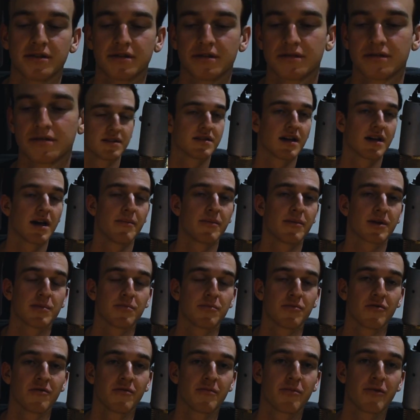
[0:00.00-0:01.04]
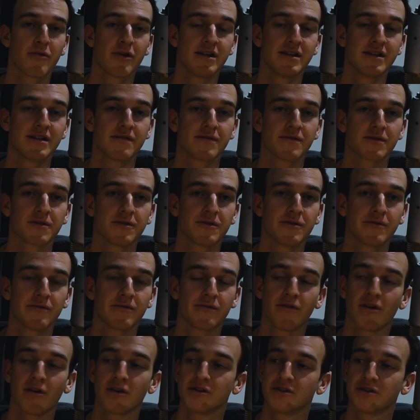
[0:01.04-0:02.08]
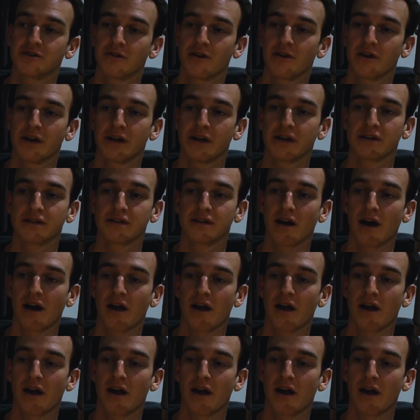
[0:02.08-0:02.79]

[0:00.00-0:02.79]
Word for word: Most of the time it can prove pretty difficult and frustrating.